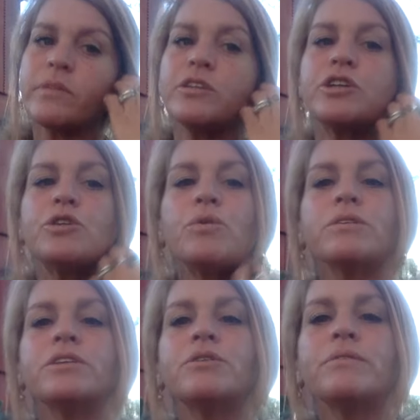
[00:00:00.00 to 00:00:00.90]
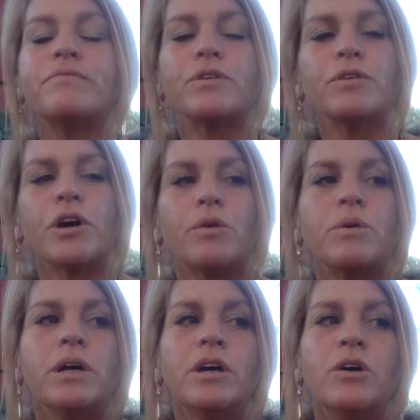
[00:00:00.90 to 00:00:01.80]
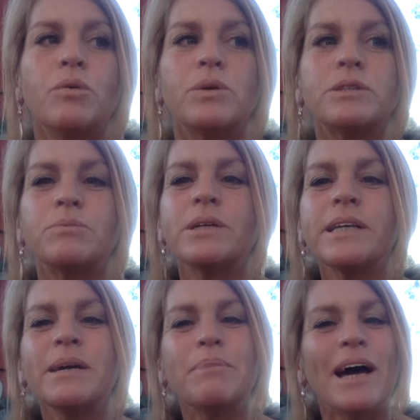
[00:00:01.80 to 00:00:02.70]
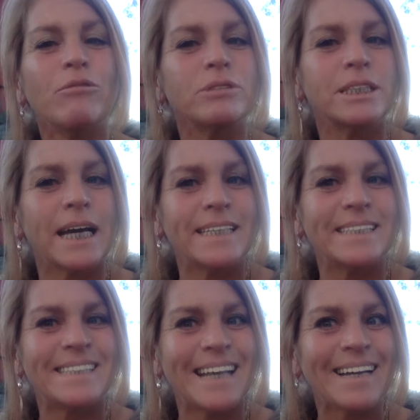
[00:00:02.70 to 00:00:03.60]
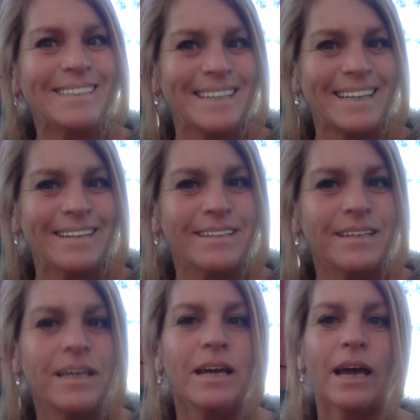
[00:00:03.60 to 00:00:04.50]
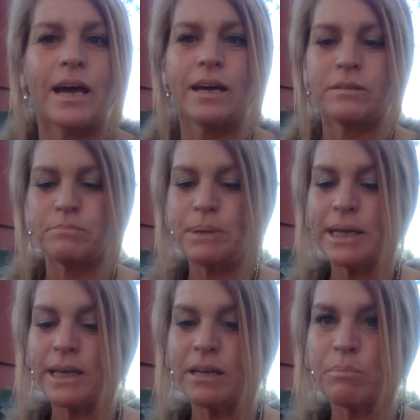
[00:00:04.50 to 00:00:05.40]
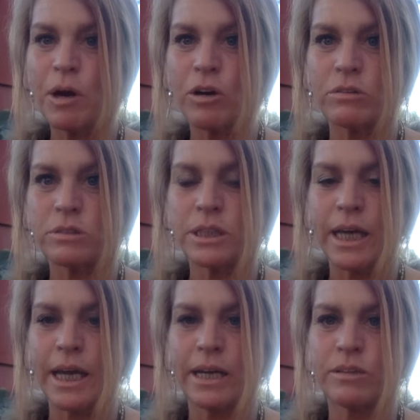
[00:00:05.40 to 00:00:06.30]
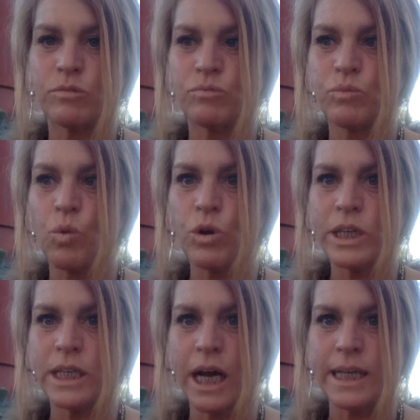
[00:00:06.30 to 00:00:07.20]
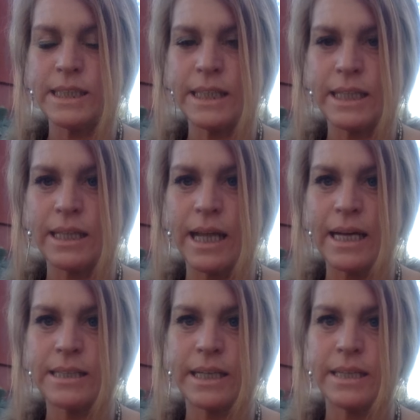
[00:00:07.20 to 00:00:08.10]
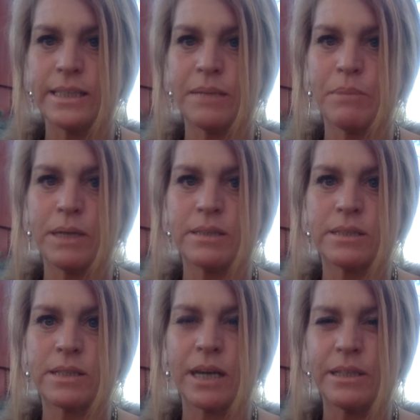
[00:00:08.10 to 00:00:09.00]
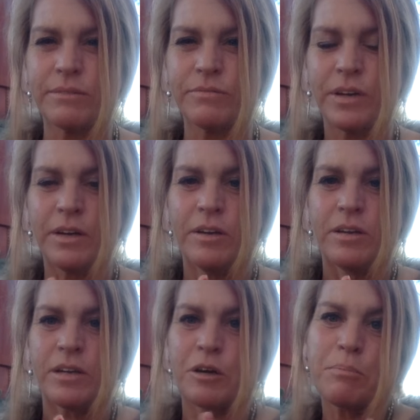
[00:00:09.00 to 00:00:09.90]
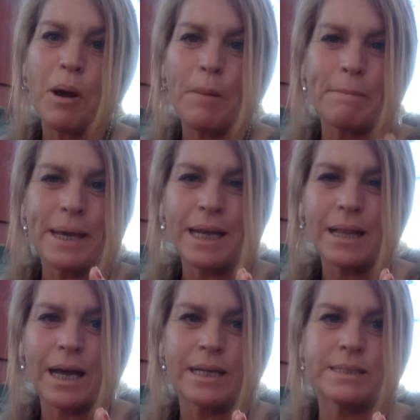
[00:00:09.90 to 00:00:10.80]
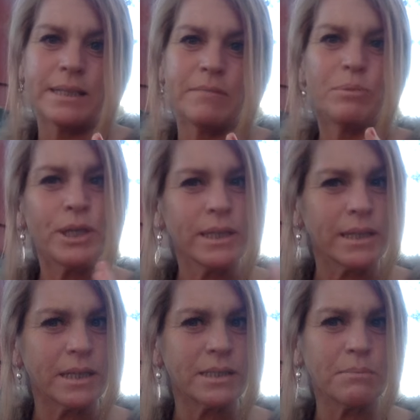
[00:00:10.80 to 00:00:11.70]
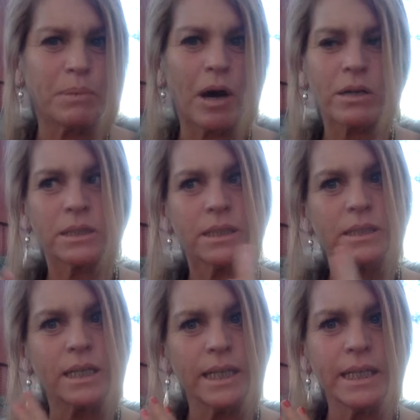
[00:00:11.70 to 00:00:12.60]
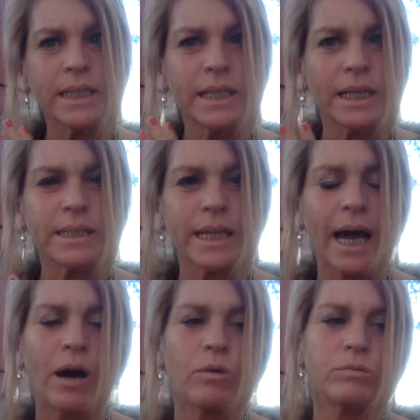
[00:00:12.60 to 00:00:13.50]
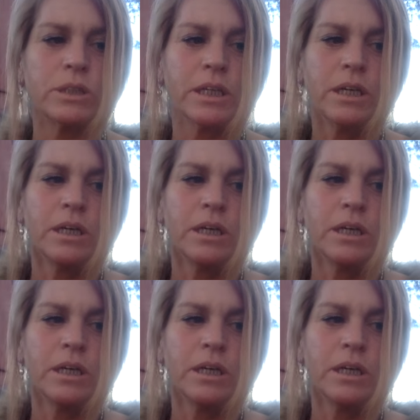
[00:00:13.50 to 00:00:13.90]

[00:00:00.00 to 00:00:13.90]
the north node in virgo was really about dissecting and picking apart and organizing the last 18 months kind of compartmentalizing putting things in boxes cleaning things out